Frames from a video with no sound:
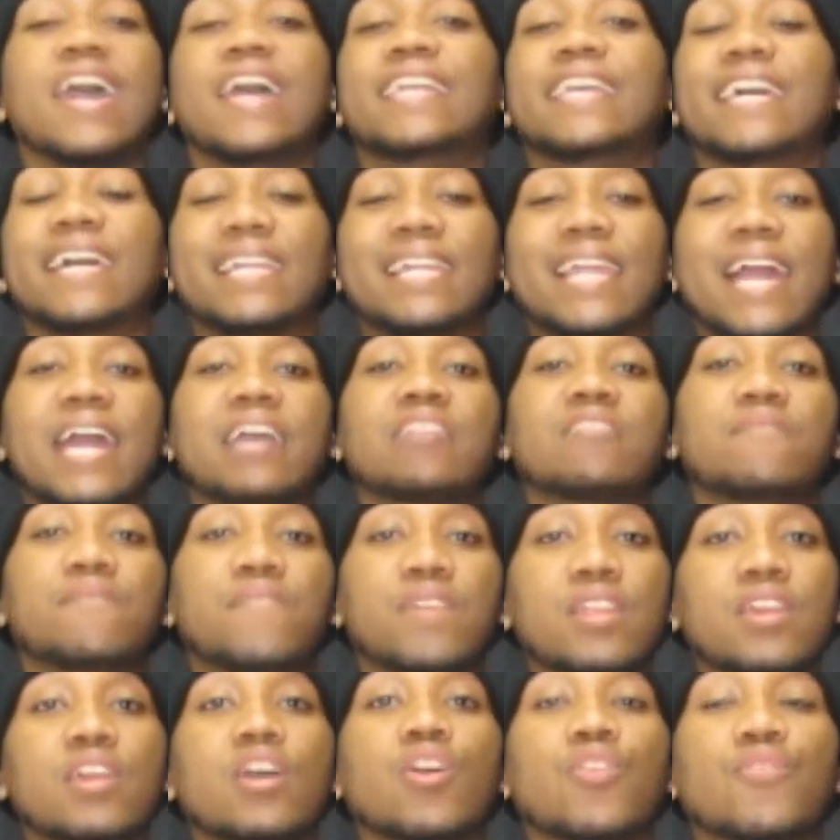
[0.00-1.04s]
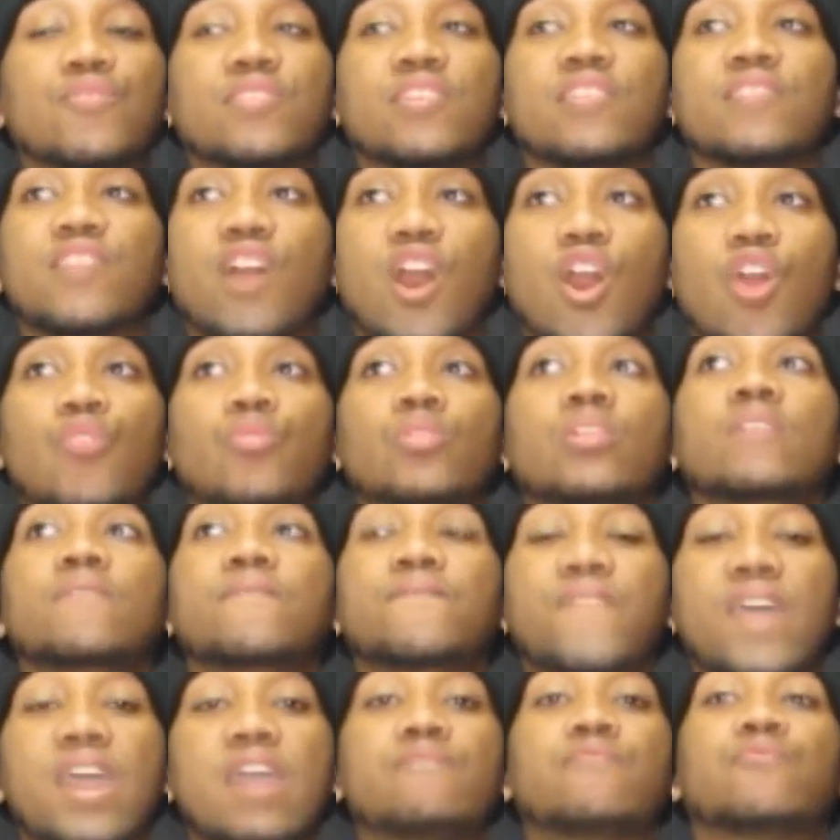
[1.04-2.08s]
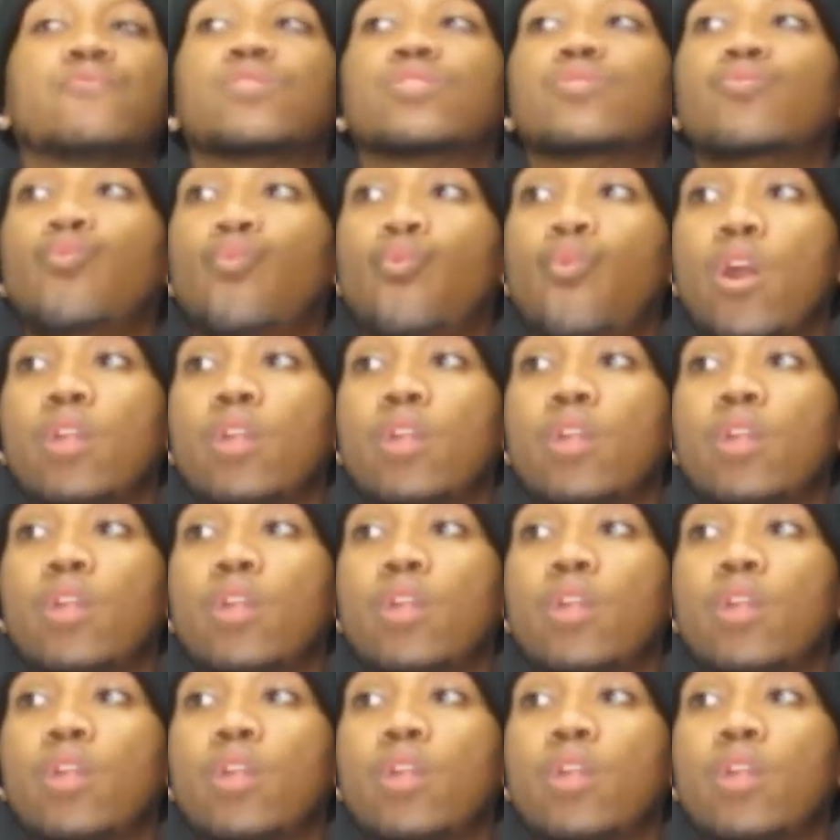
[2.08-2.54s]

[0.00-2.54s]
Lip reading: that likes videos that's only favoring